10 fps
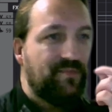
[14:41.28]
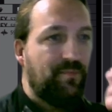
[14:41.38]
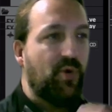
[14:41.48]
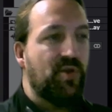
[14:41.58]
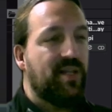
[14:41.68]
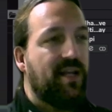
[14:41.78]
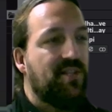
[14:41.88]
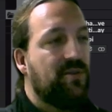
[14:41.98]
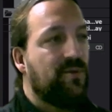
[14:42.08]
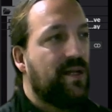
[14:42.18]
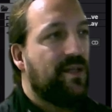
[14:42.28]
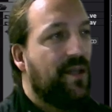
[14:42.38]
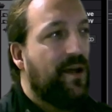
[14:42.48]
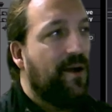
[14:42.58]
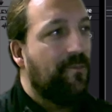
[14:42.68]
point at you. And
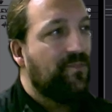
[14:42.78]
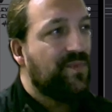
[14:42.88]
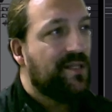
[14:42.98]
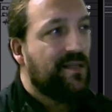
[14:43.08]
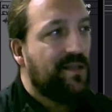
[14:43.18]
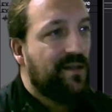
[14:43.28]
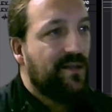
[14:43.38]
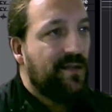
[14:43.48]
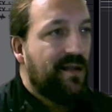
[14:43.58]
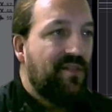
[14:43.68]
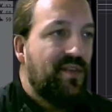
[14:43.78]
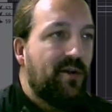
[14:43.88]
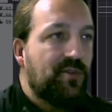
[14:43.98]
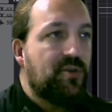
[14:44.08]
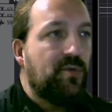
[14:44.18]
I think
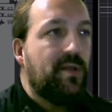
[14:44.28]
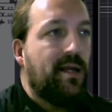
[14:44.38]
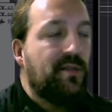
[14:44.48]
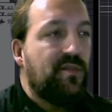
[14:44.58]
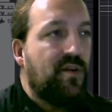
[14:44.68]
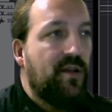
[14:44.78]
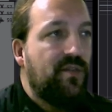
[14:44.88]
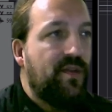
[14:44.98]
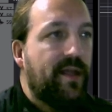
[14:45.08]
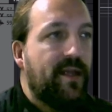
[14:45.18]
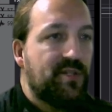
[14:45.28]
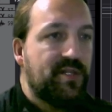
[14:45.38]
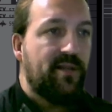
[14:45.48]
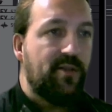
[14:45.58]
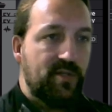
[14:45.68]
also like the funny thing here is
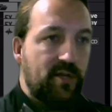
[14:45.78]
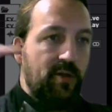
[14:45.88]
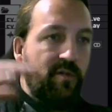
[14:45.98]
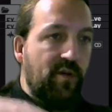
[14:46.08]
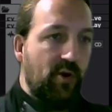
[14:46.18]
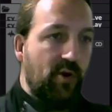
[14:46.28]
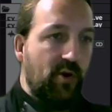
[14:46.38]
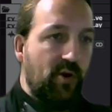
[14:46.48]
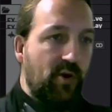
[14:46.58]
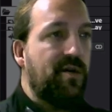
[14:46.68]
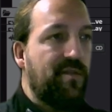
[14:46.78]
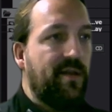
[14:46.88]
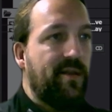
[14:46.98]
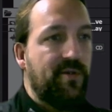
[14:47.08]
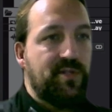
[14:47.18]
that there's a lot of low stuff
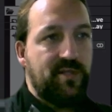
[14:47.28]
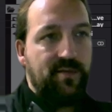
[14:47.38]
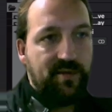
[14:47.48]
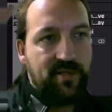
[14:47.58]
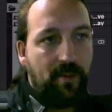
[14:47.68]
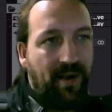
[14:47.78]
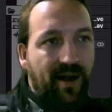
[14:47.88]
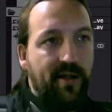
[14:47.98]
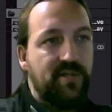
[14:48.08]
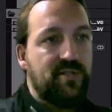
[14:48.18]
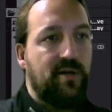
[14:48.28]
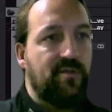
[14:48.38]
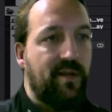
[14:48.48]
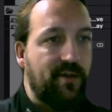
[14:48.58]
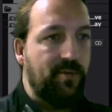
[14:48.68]
and there's some high
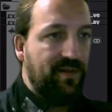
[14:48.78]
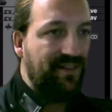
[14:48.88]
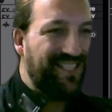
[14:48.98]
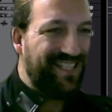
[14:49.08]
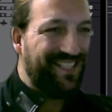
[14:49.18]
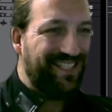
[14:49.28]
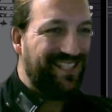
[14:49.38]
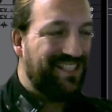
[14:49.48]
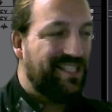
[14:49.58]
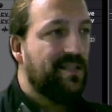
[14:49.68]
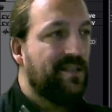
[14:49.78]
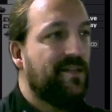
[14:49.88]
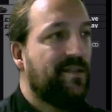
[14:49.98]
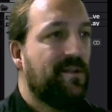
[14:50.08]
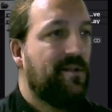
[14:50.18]
stuff, like with the
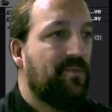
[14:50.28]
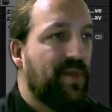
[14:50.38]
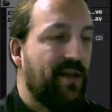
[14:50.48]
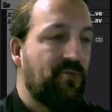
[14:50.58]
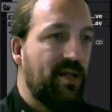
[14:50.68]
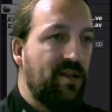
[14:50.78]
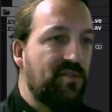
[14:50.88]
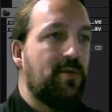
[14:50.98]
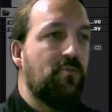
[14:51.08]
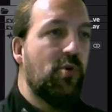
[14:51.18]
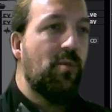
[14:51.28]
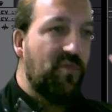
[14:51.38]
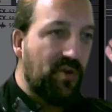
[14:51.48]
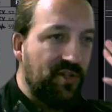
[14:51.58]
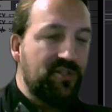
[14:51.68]
And it leaves some room
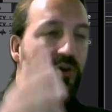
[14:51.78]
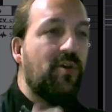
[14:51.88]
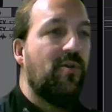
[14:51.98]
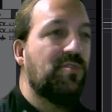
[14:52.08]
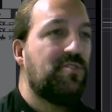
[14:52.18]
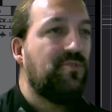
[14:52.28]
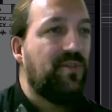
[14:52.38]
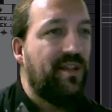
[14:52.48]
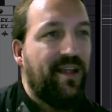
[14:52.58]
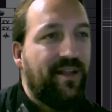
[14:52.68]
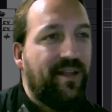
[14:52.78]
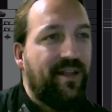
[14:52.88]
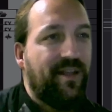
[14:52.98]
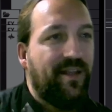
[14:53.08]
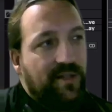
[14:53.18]
for the song also to kick in.
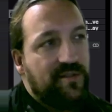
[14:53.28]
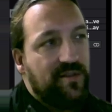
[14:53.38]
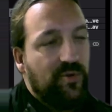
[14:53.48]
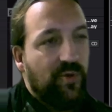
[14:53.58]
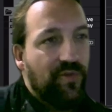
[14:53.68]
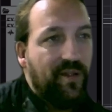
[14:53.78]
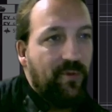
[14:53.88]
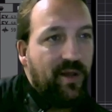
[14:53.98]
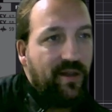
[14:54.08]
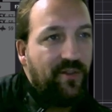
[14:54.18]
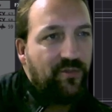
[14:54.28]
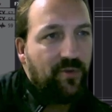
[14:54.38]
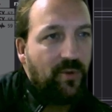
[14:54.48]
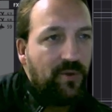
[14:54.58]
So that's the cool thing with an intro.